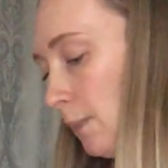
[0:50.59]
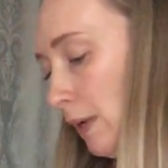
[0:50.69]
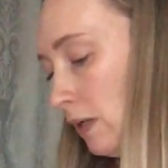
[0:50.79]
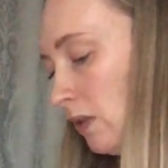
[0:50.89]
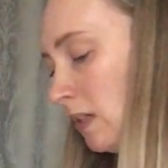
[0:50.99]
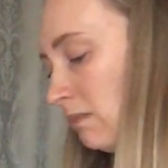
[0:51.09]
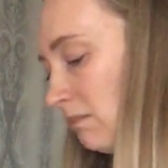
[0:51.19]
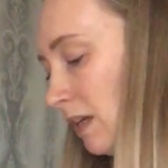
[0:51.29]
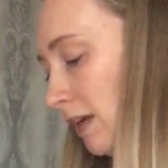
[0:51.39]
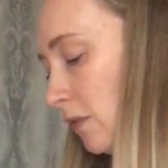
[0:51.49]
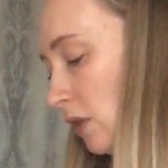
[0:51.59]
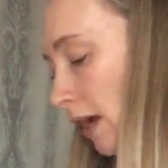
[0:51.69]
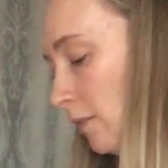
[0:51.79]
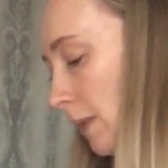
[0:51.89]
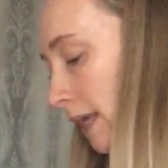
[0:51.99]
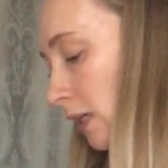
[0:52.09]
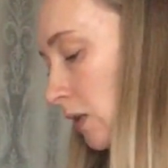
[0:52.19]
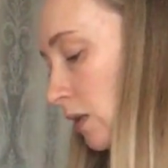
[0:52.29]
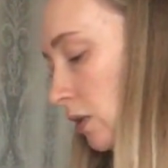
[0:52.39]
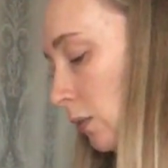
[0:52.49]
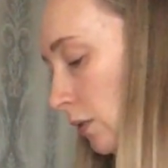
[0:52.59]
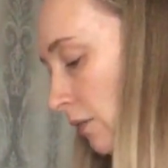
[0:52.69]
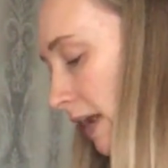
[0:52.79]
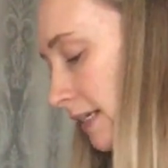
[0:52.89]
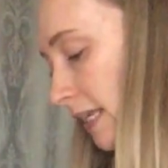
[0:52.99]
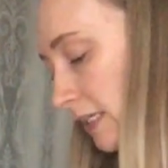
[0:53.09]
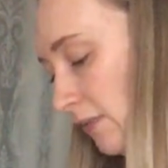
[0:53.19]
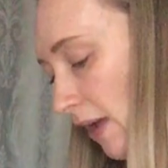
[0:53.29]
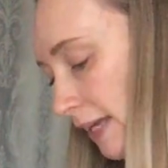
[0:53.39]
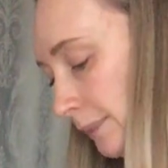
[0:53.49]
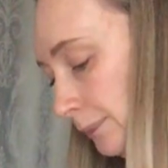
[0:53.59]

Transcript: But you can, if you don't have pink, you can do it with red. That's fine.